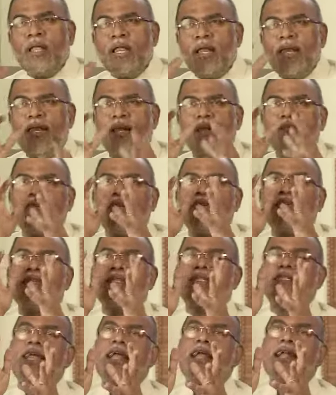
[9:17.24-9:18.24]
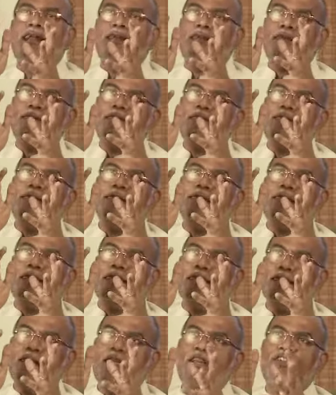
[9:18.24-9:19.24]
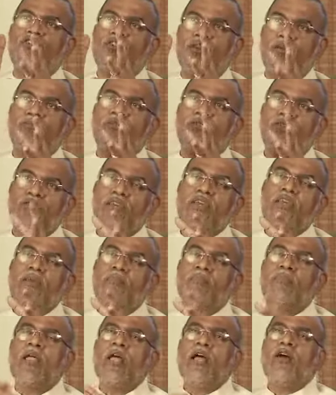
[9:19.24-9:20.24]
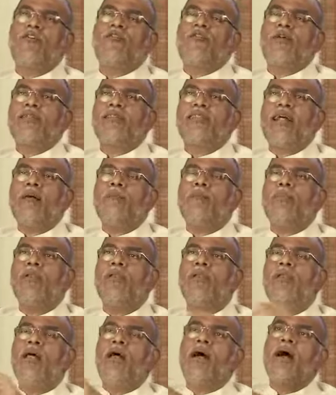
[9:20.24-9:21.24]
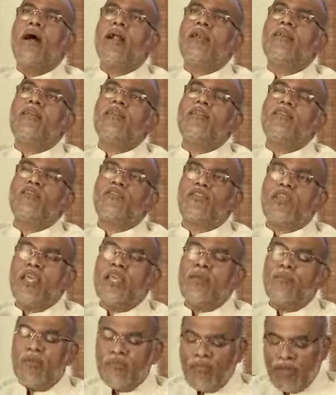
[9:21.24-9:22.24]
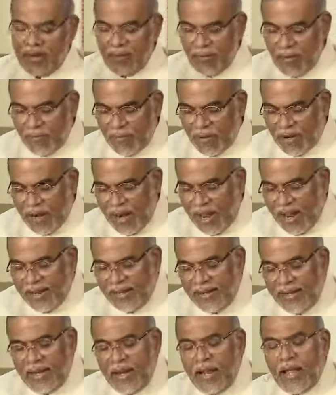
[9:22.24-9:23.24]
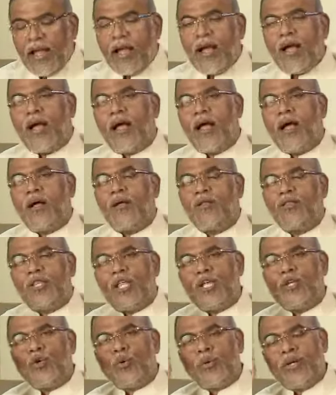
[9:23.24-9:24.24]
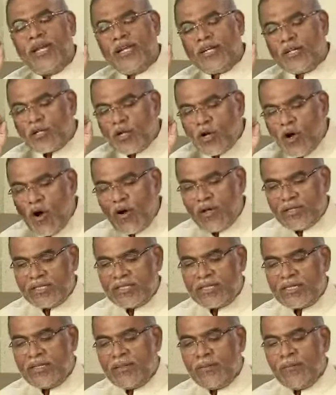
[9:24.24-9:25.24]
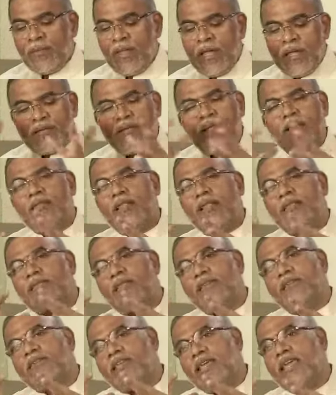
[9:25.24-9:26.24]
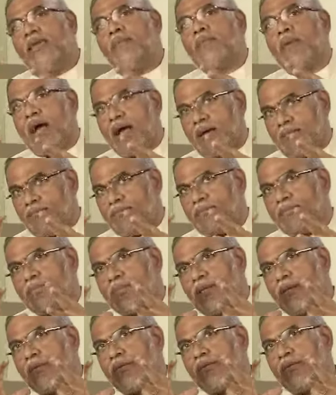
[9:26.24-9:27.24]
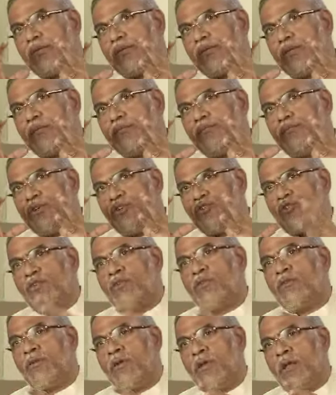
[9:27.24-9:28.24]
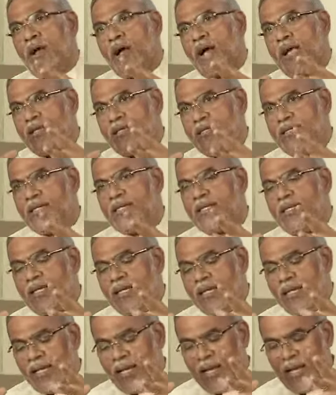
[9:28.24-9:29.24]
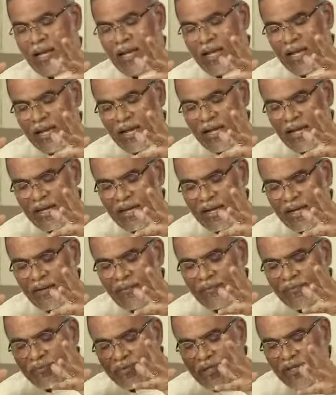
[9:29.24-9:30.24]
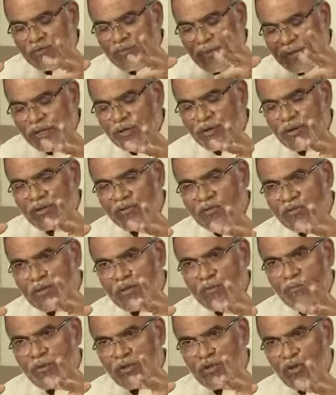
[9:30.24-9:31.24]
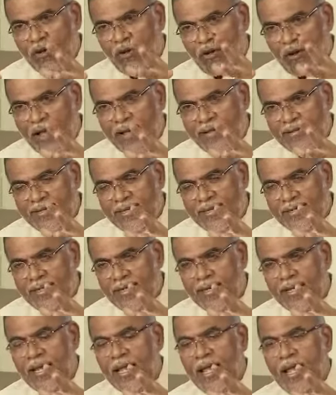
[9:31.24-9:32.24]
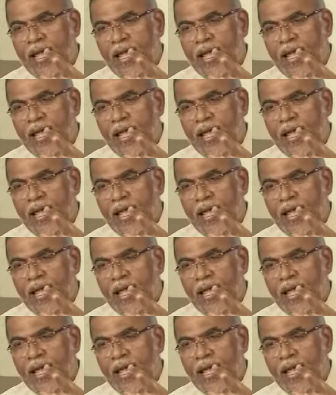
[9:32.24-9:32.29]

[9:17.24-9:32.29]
let us understand the nature of the scheme. For example, under the scheme, if I remember right, the unit cost, the scheme, the mission ICT, this particular mission on ICT